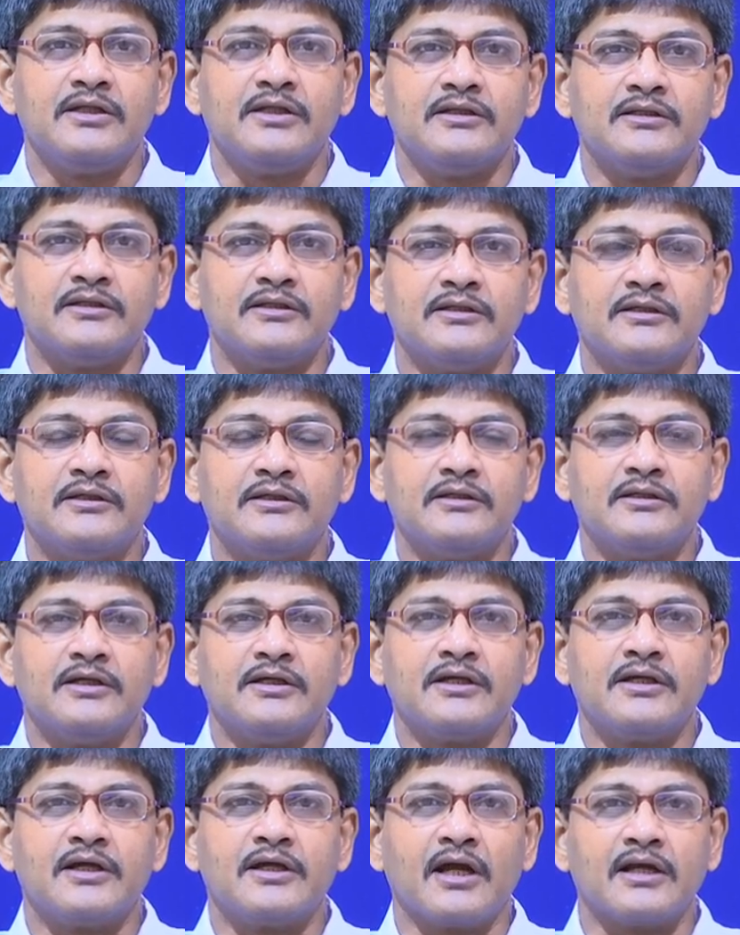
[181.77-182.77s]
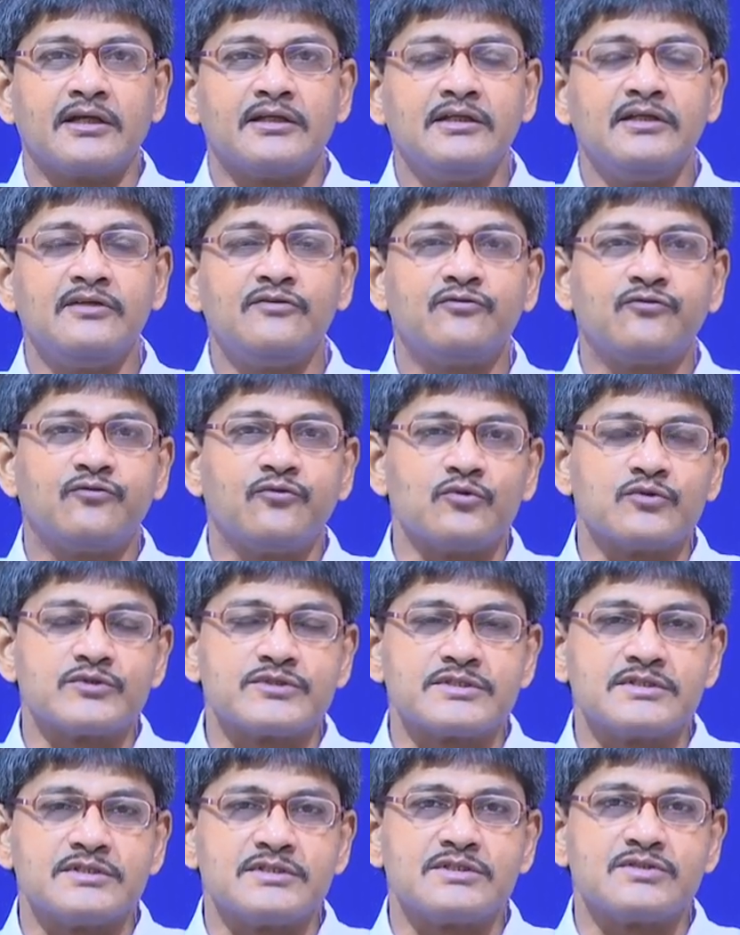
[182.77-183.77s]
the cutting
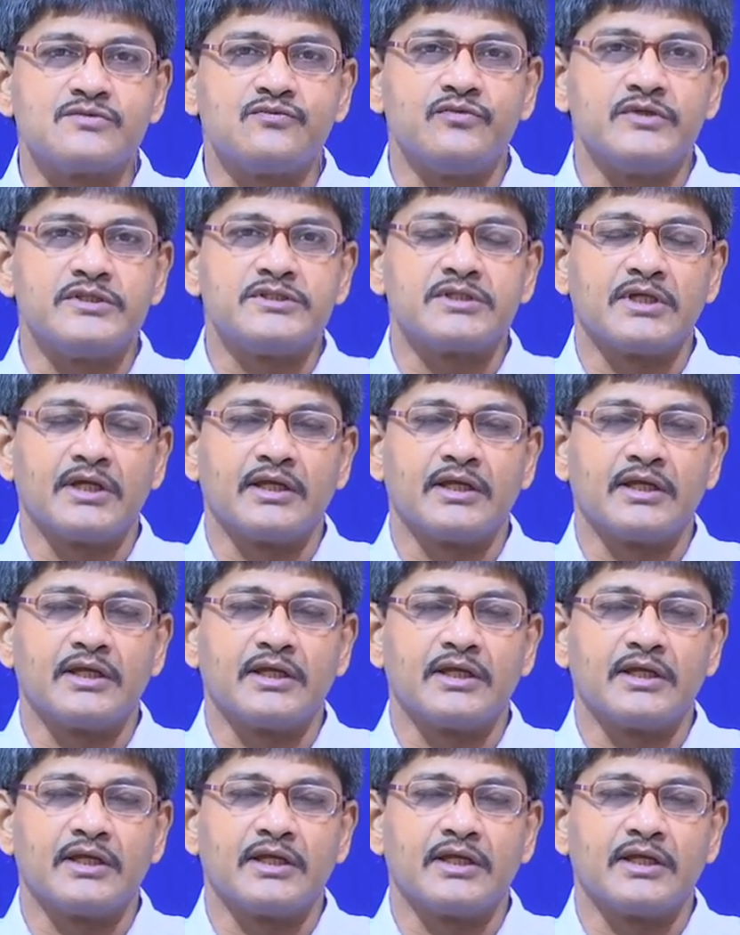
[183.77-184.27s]
forces which